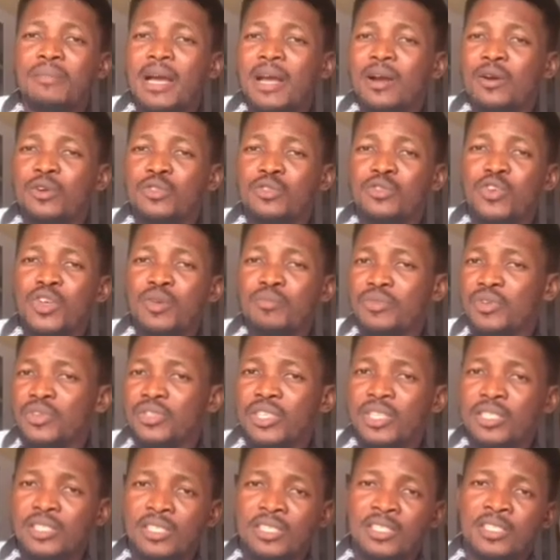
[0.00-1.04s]
by autoimmune
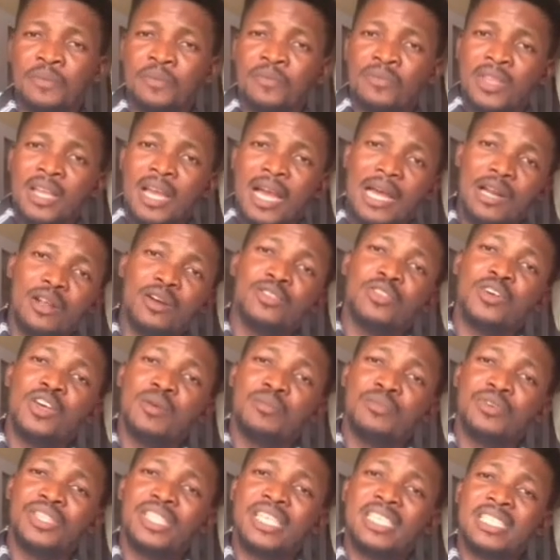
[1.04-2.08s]
disease? An
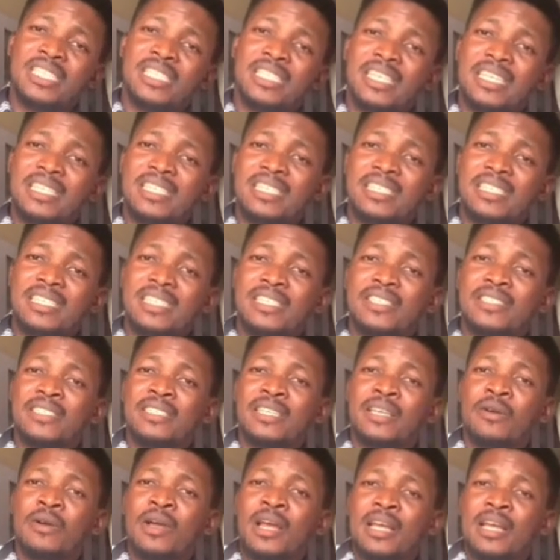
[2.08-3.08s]
autoimmune disease is a disease